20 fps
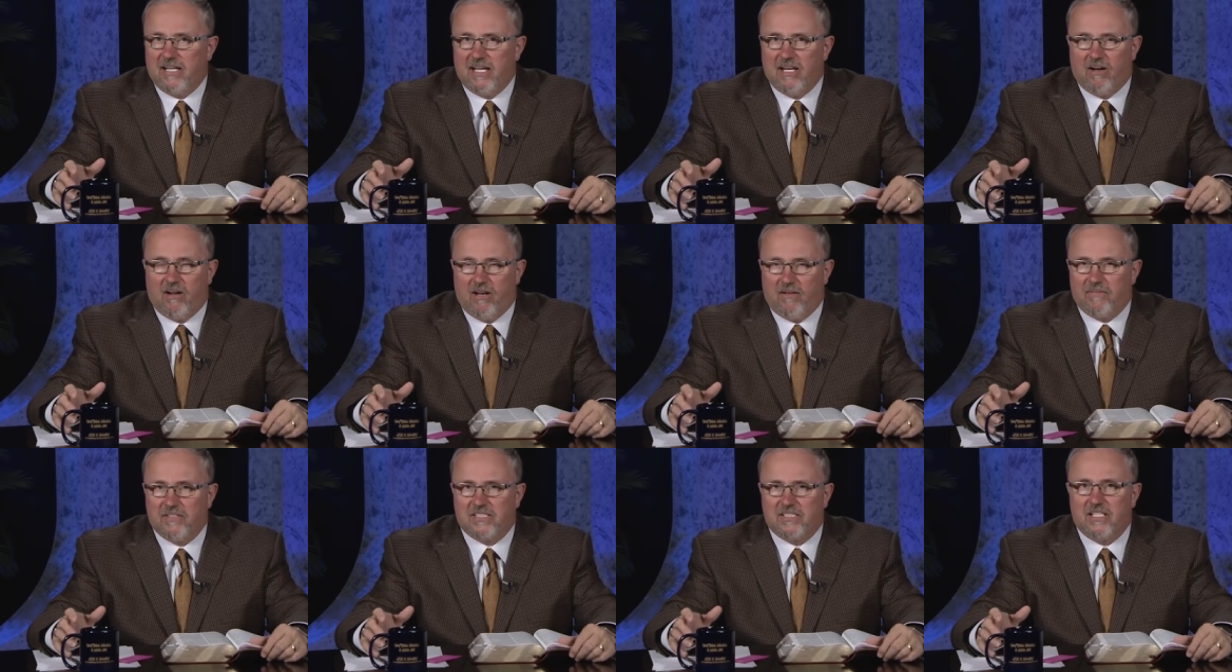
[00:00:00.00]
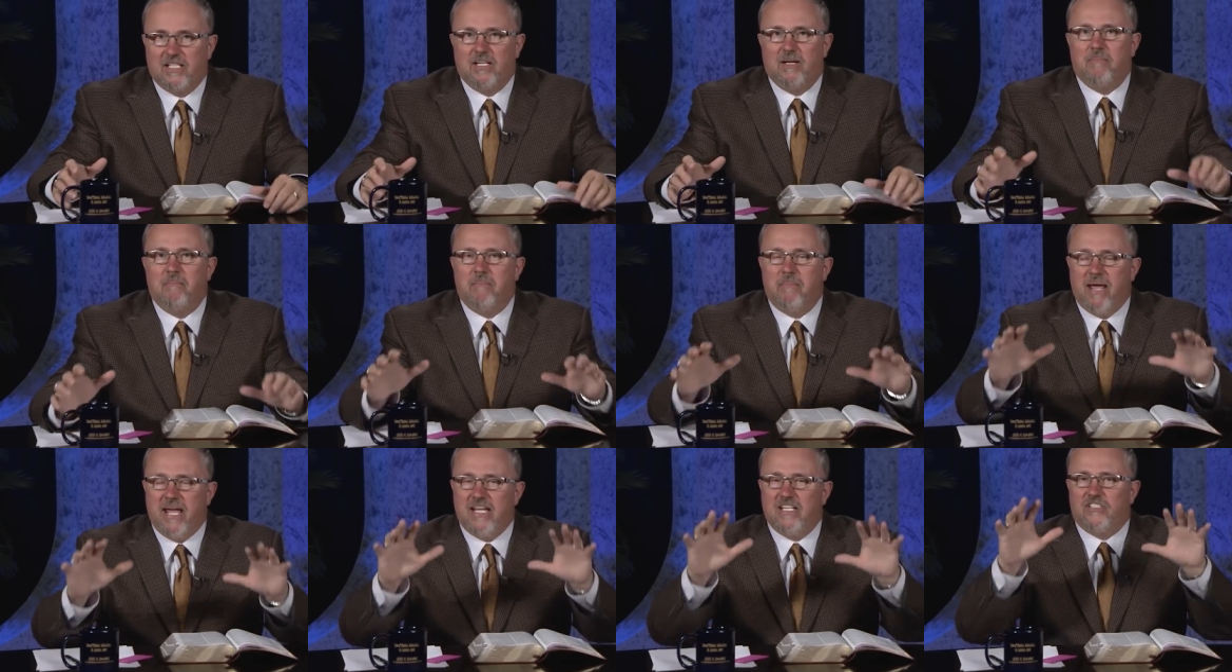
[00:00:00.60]
And all of a sudden, a
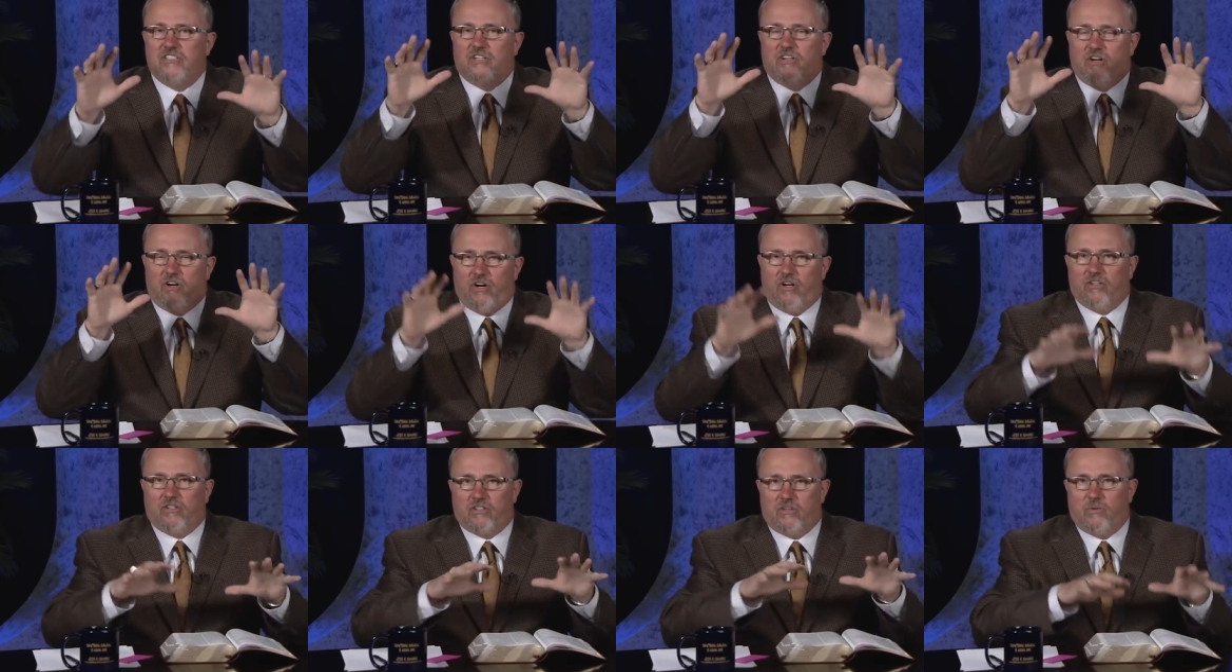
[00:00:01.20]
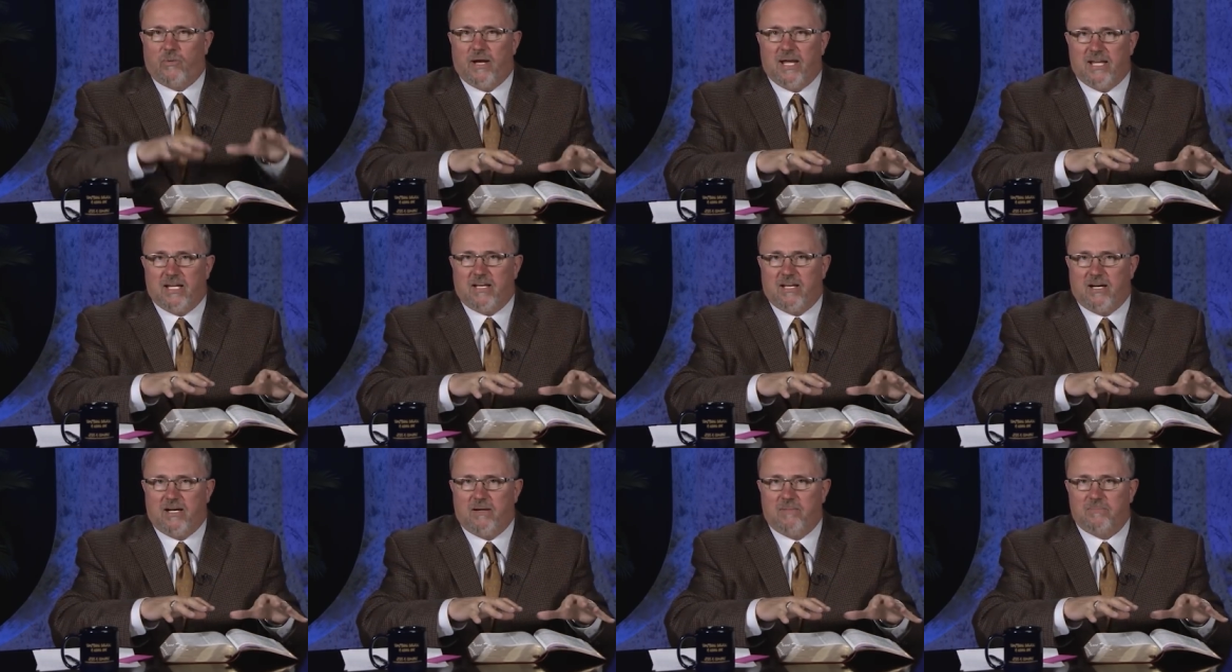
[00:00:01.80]
major earthquake
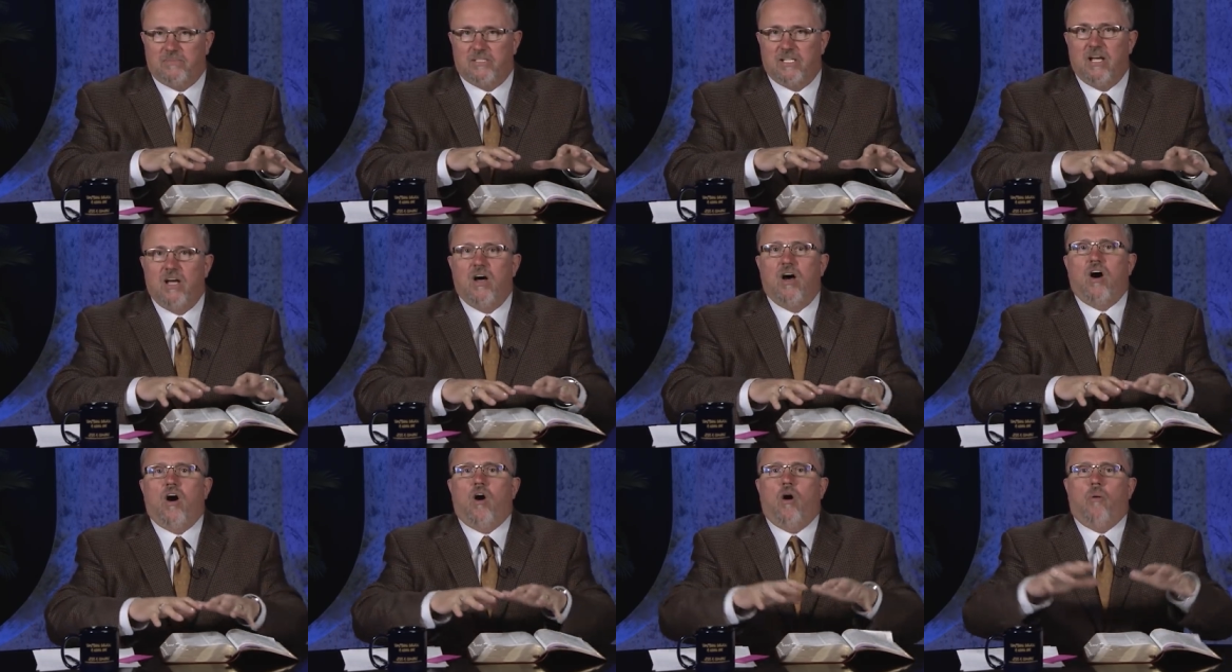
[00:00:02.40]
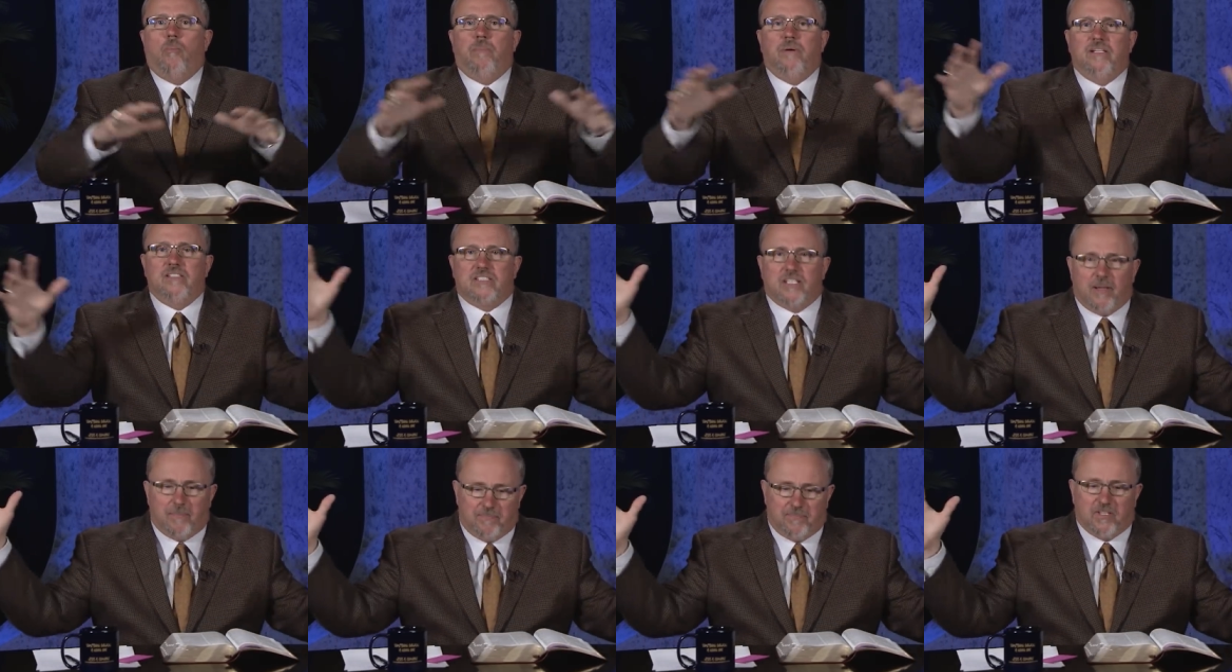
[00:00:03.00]
comes,
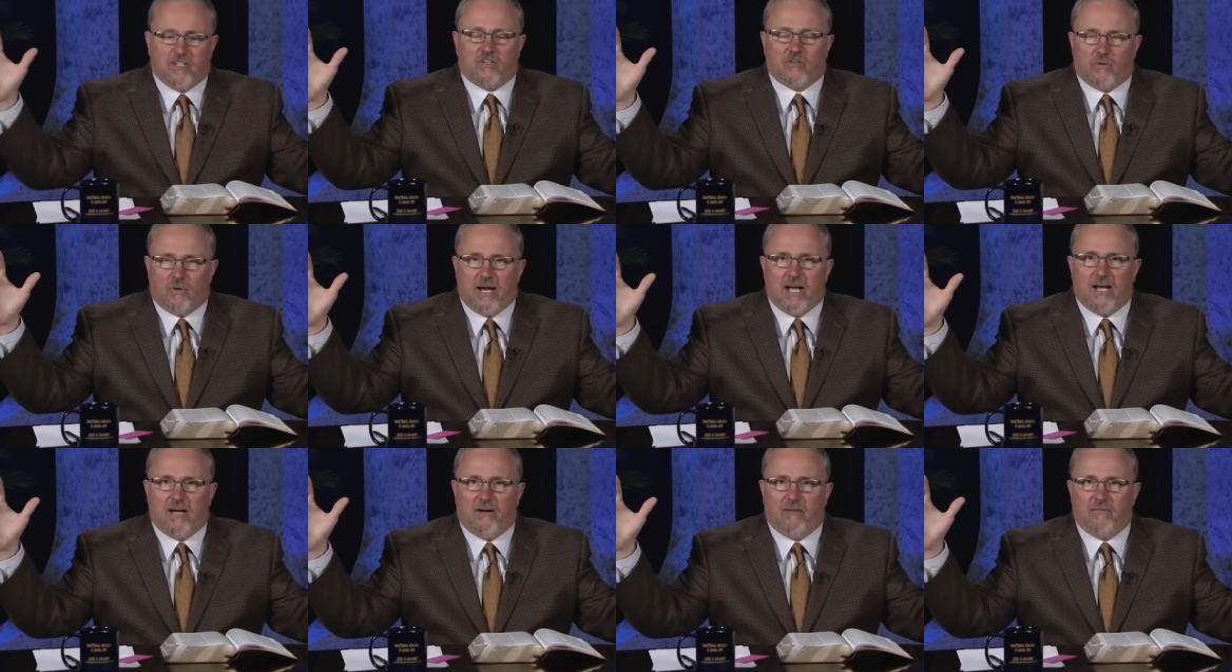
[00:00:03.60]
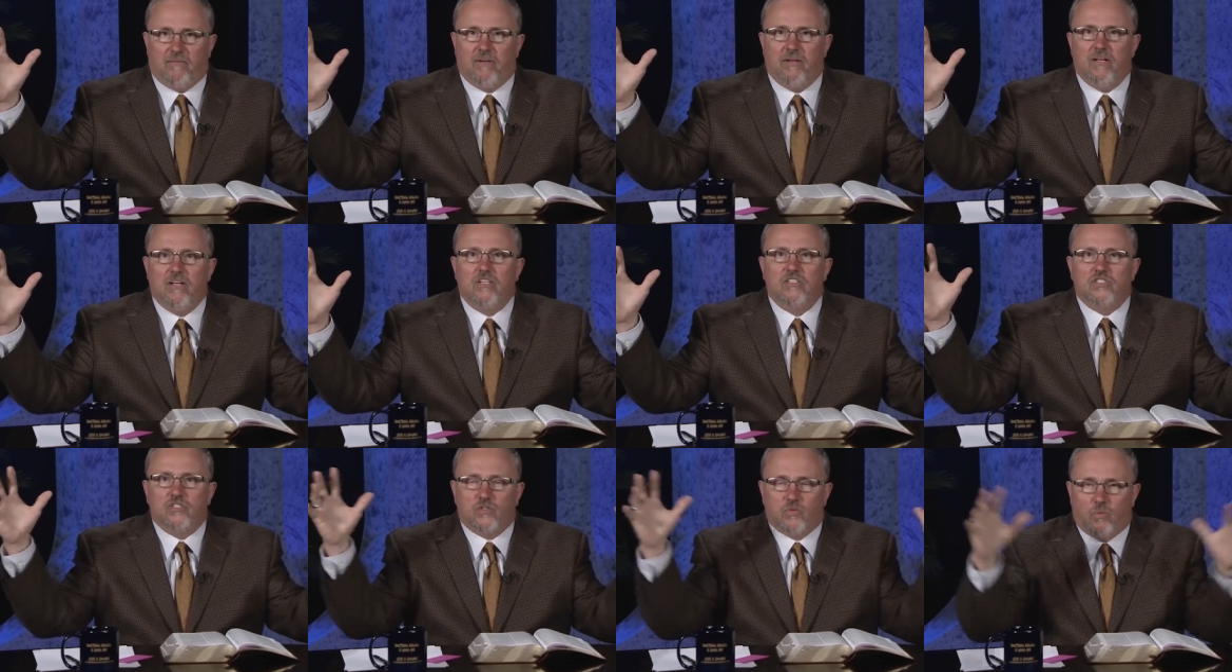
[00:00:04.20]
opens up the ground,
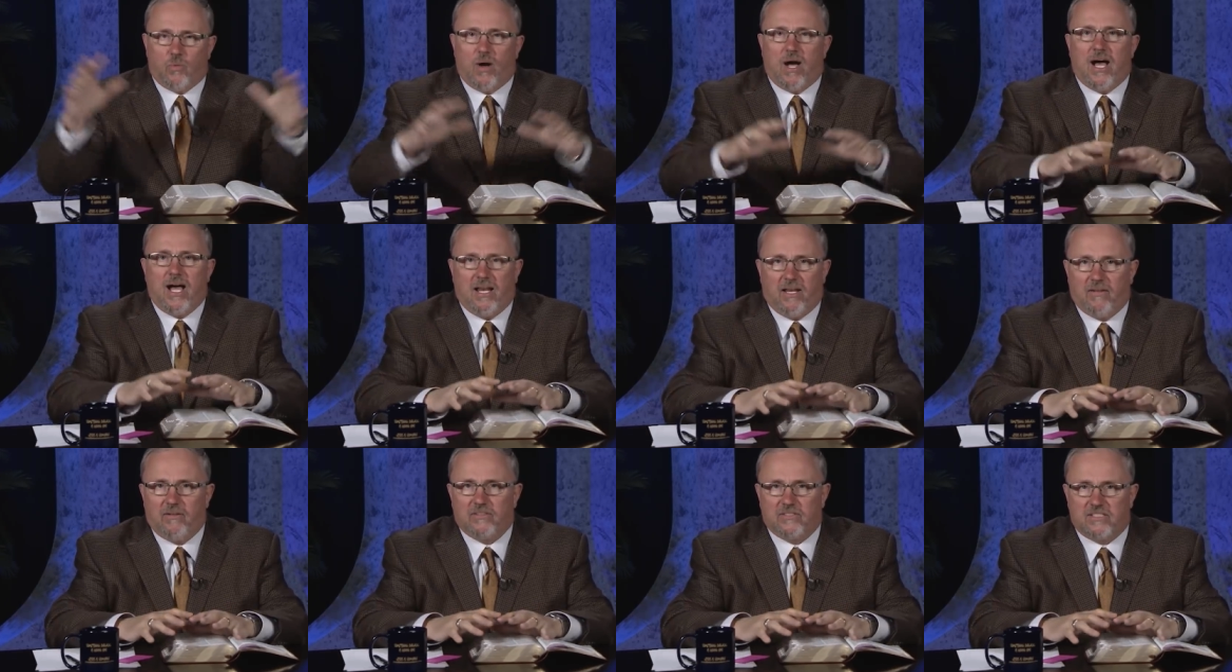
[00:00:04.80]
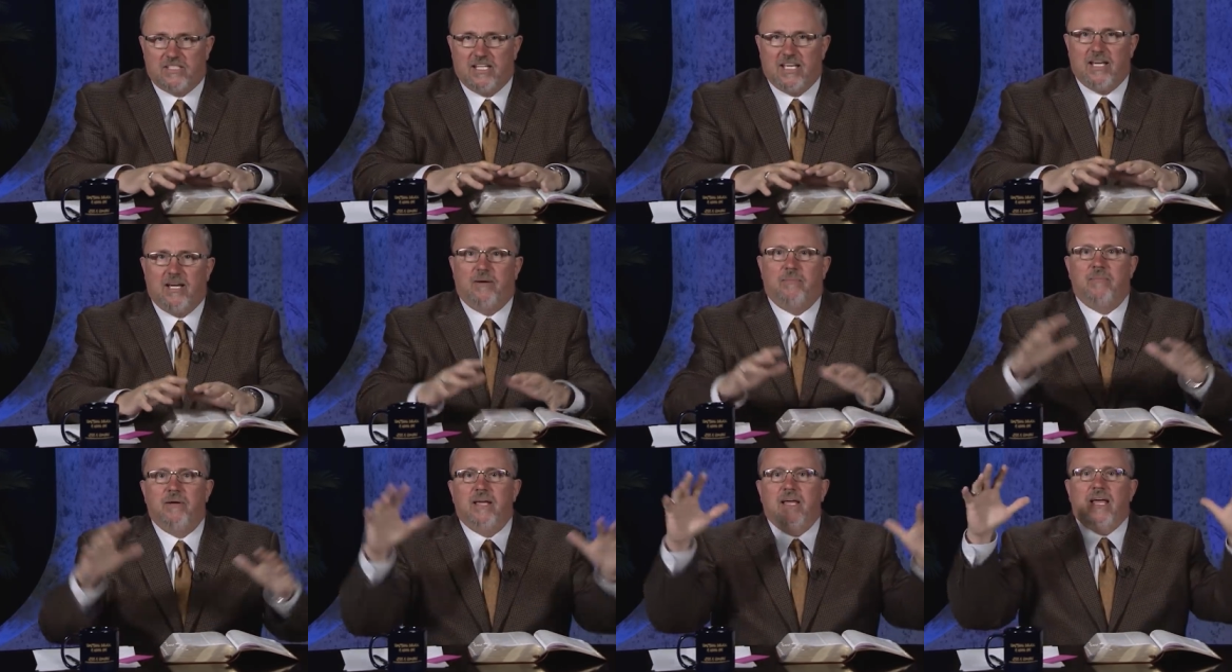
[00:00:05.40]
swallows them,